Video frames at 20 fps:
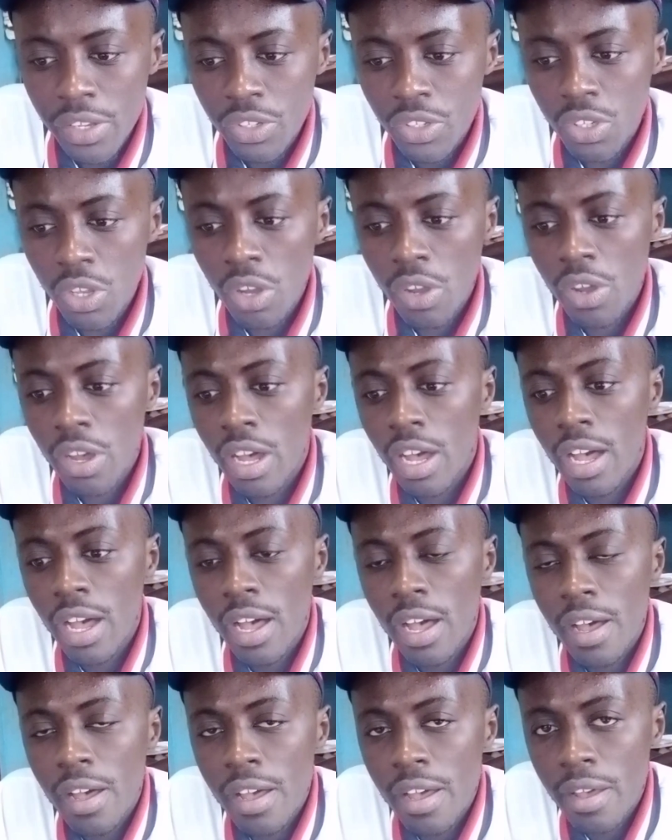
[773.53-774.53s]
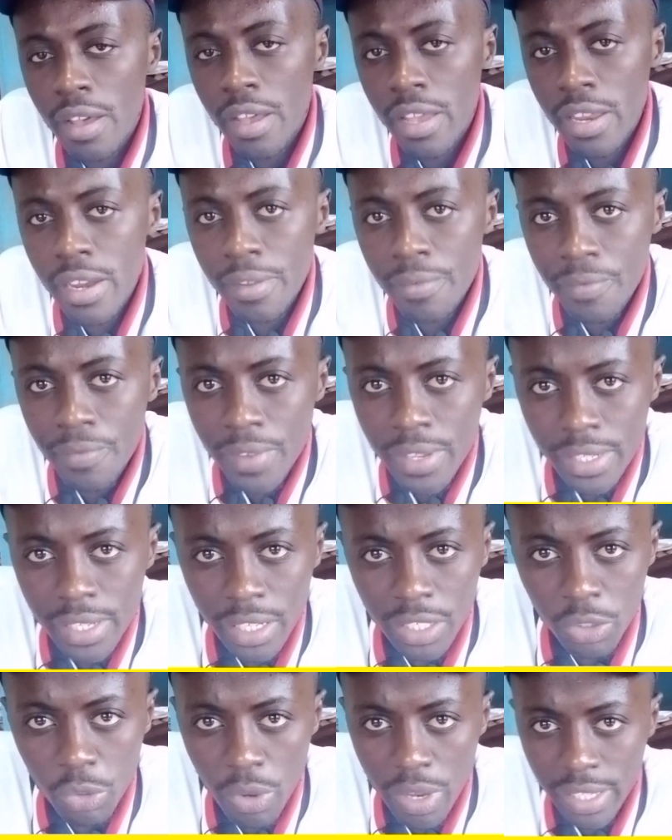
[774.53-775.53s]
So in
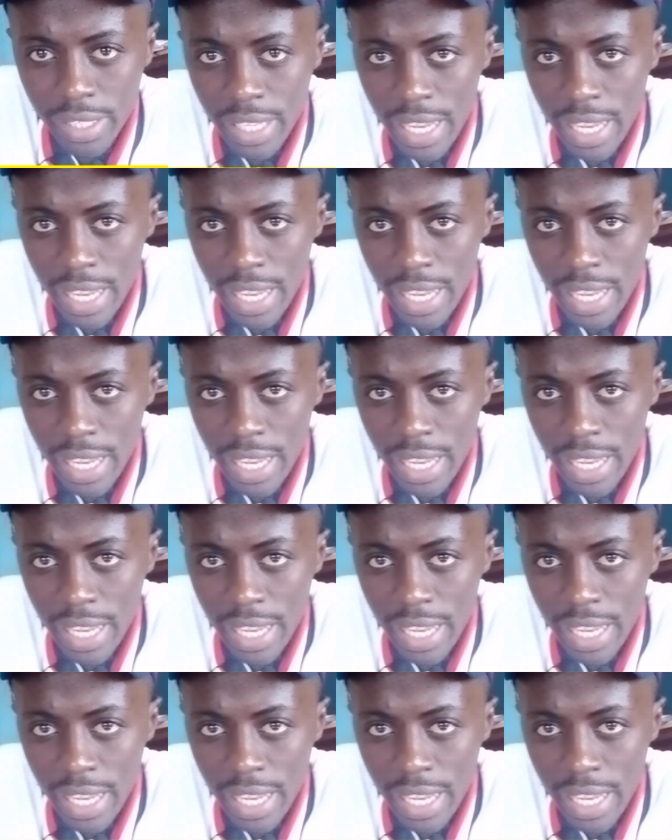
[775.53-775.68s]
physics we